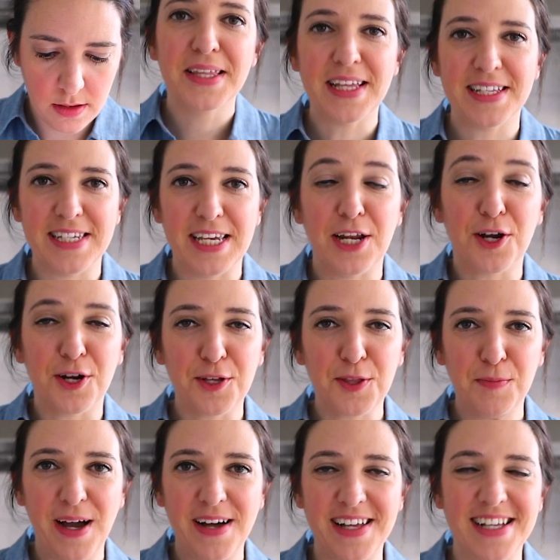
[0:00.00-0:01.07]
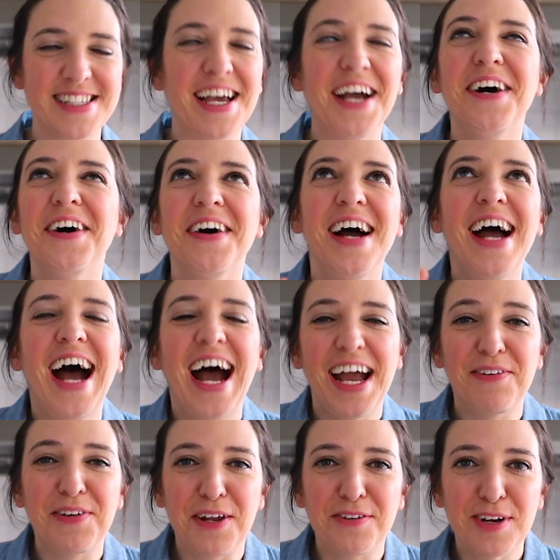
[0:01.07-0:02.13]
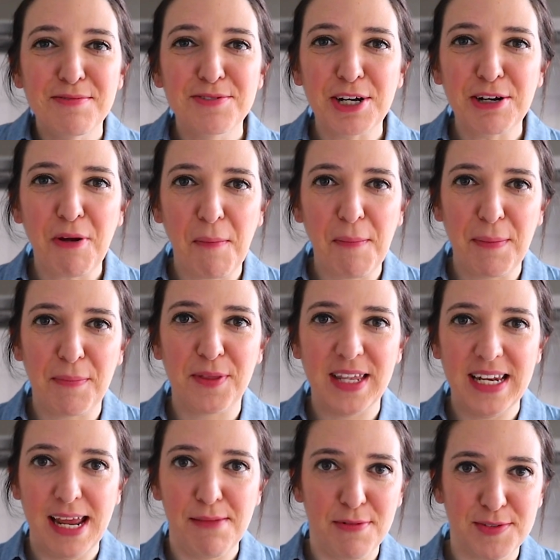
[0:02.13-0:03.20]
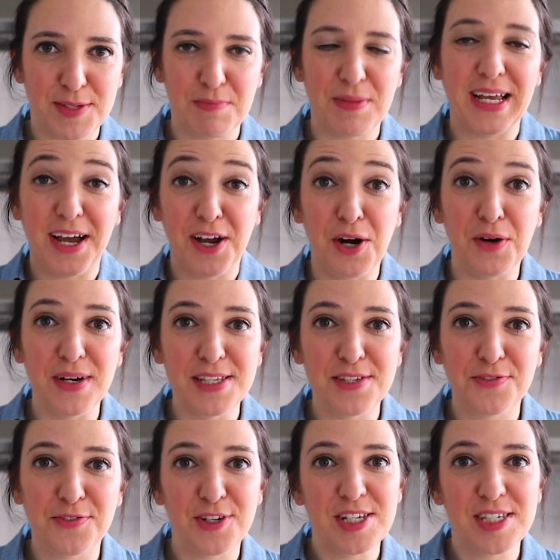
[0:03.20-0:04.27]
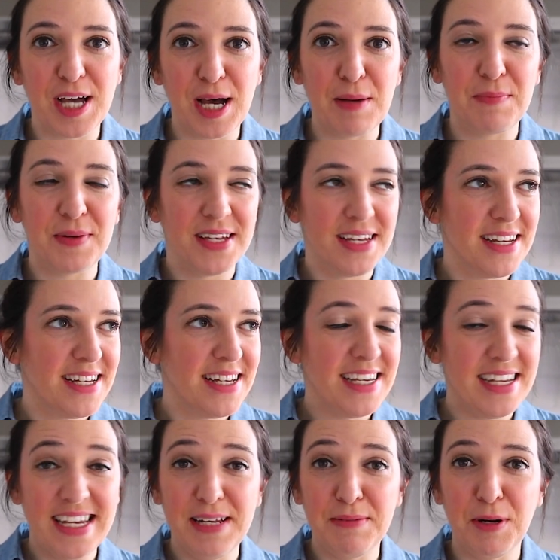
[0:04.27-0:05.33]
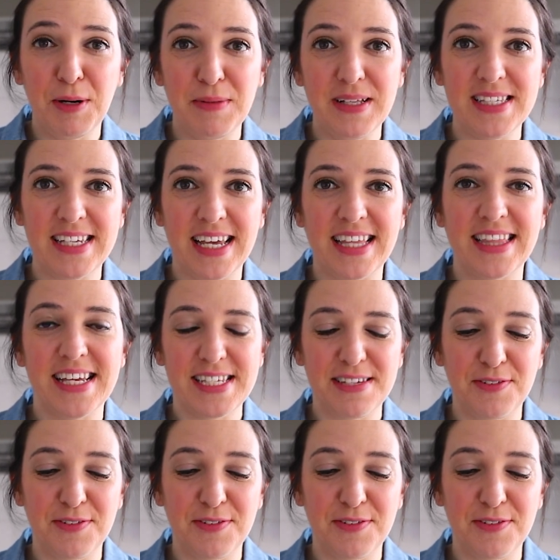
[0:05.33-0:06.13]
That's it, Earth Balance. Whenever I'm trying to remember the name of something, I always freeze up in moments like this.